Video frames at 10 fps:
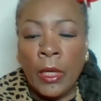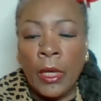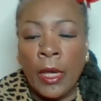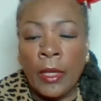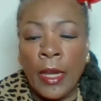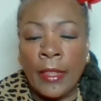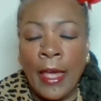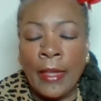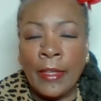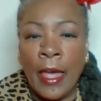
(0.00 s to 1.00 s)
And at
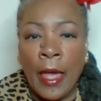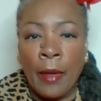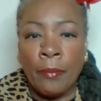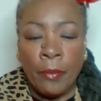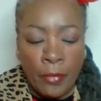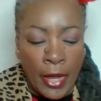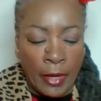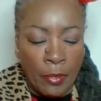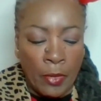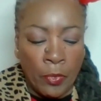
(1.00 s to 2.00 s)
that time,
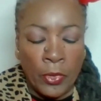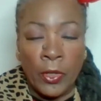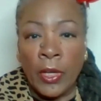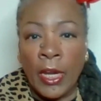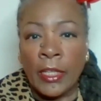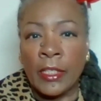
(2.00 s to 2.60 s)
Black people in the United